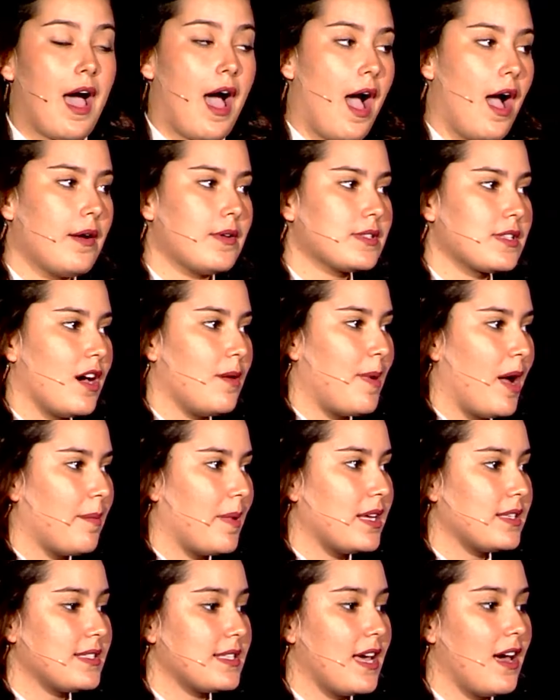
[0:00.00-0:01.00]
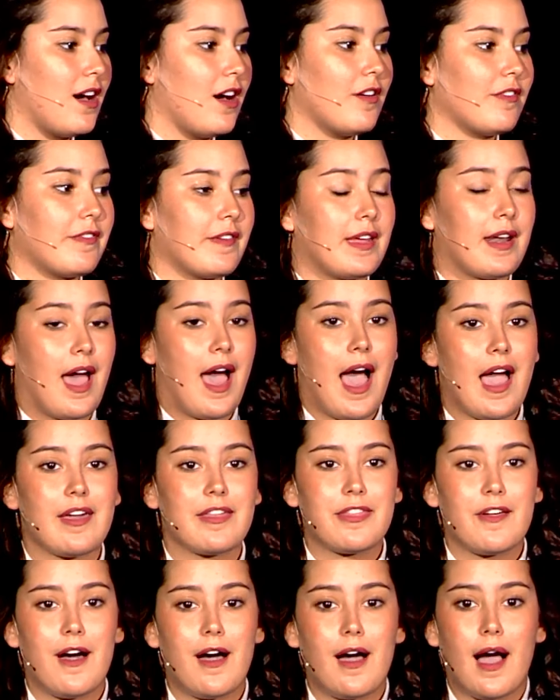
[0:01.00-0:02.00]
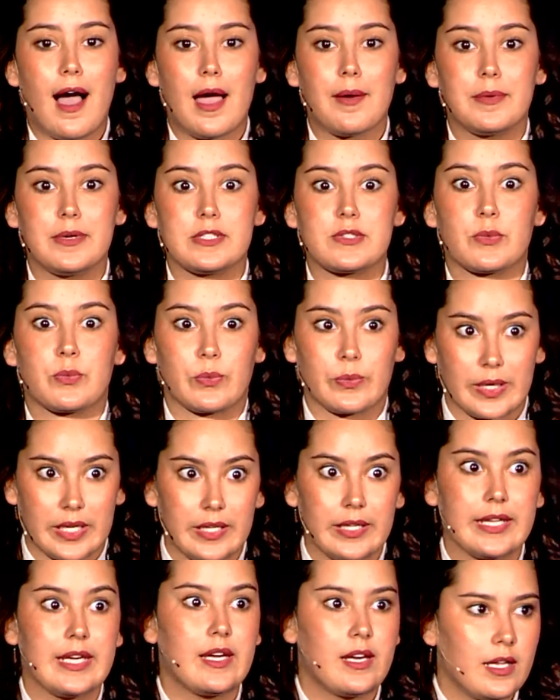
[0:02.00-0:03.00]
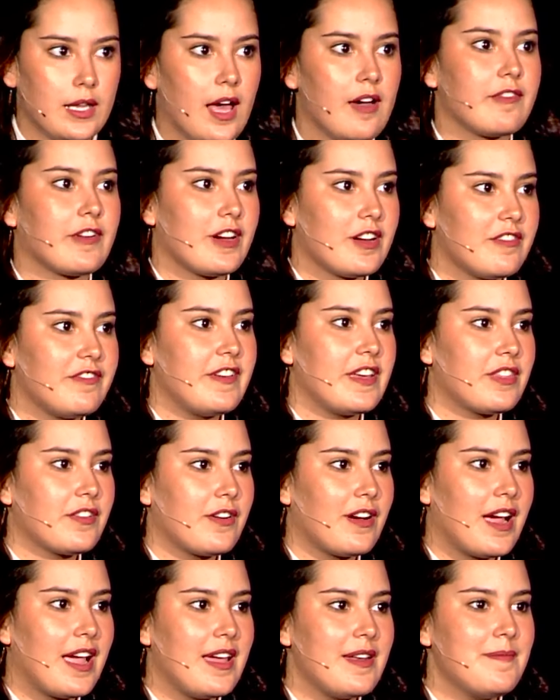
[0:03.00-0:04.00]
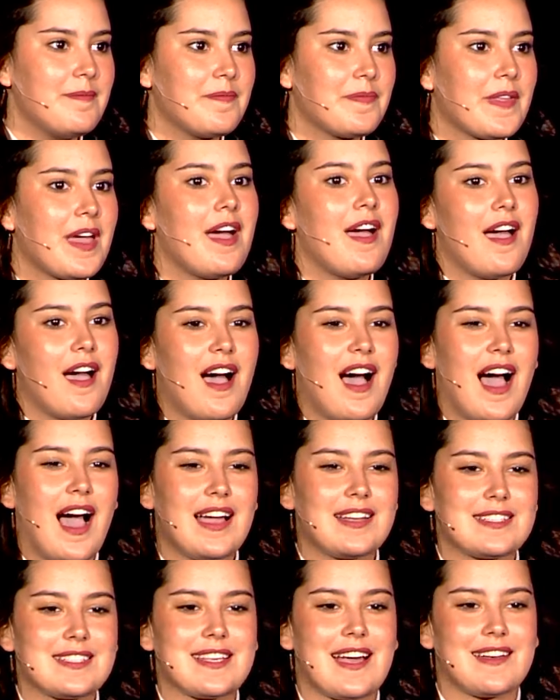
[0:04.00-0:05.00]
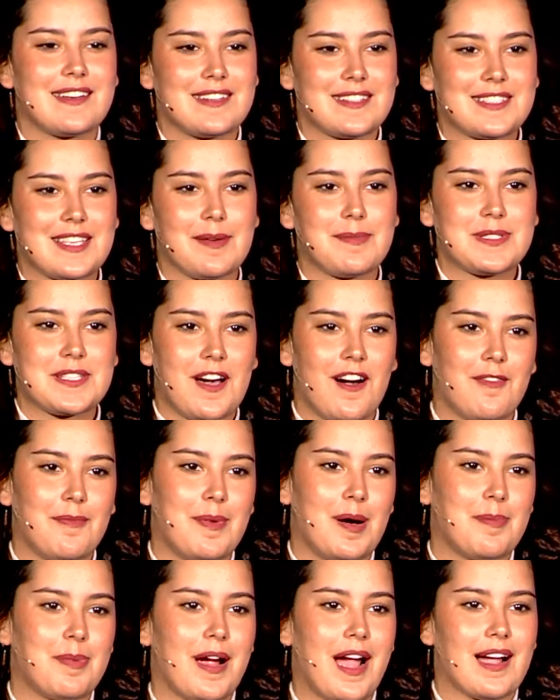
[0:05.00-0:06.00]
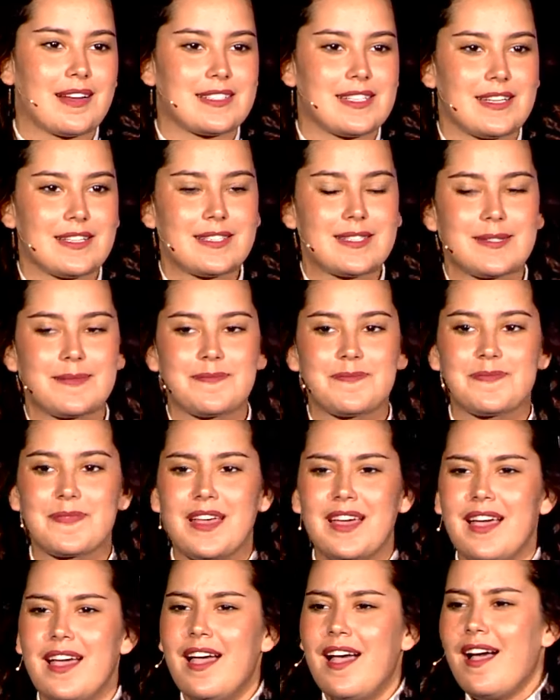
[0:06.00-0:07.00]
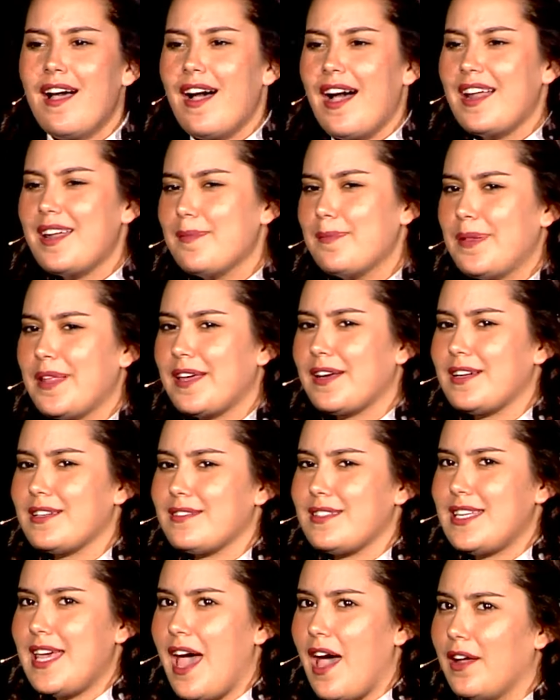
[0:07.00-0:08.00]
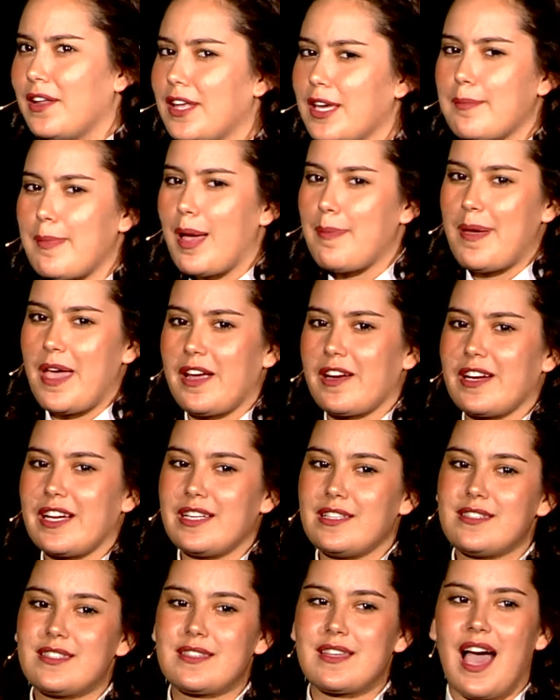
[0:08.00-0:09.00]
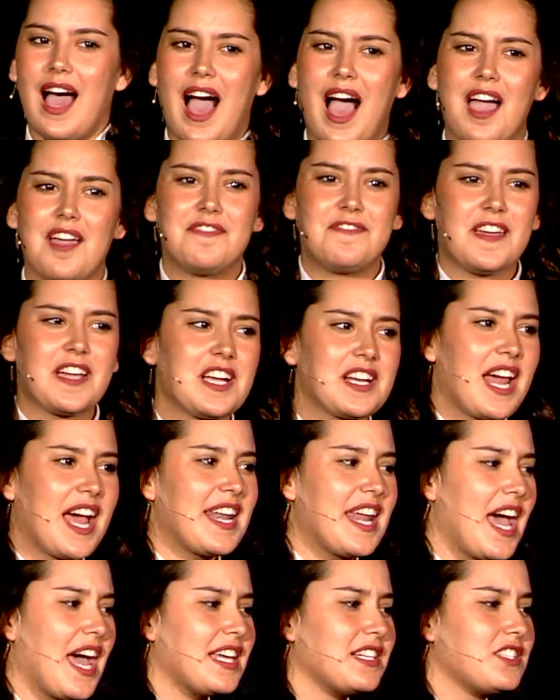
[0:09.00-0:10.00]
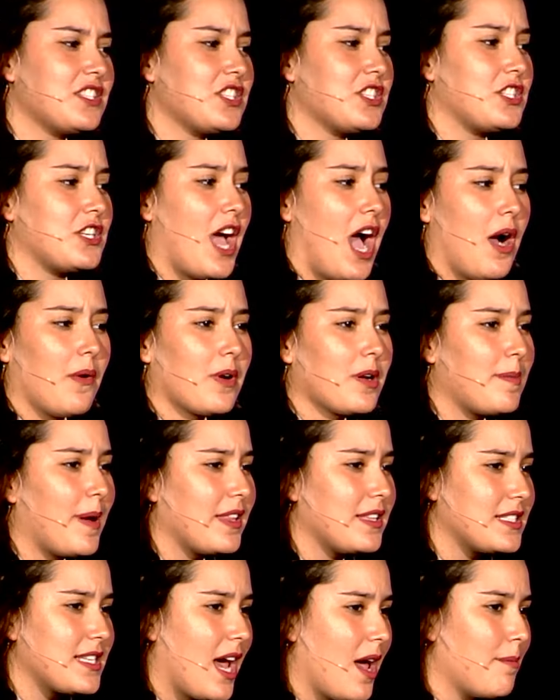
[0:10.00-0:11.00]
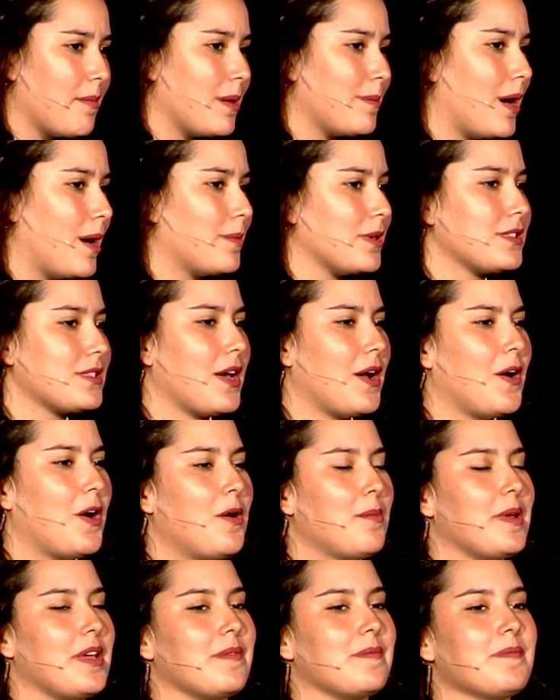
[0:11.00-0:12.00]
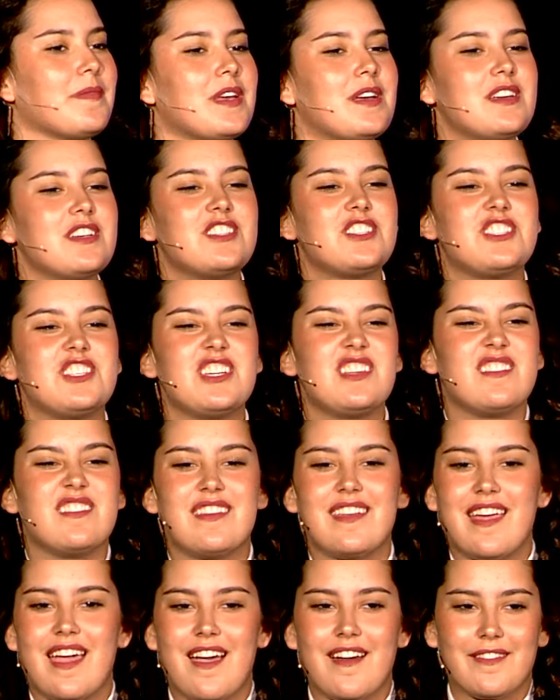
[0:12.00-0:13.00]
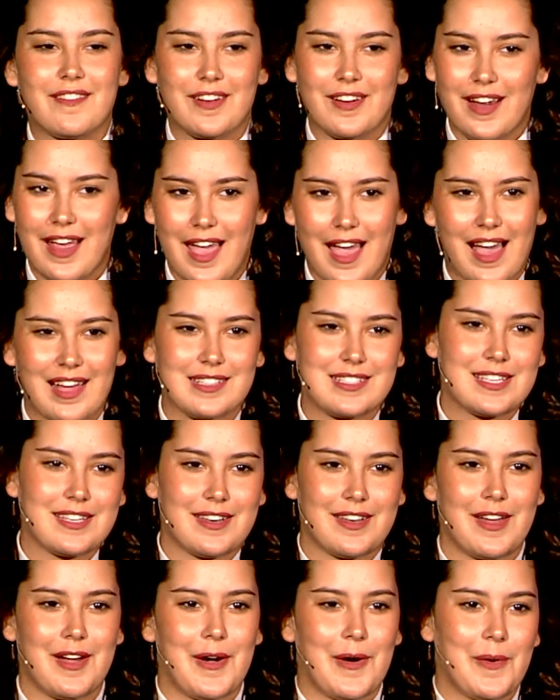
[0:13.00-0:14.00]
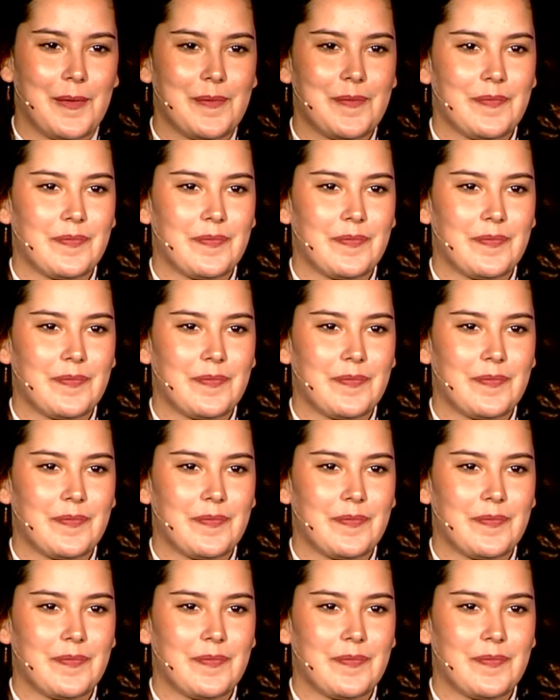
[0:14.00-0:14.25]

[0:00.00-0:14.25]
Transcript: I was all by myself, and I thought I was really clever in fifth grade, I decided to skip softball practice. I didn't plan on telling my parents. I figured I'd had showered by the time my mom was home, and she never had to know.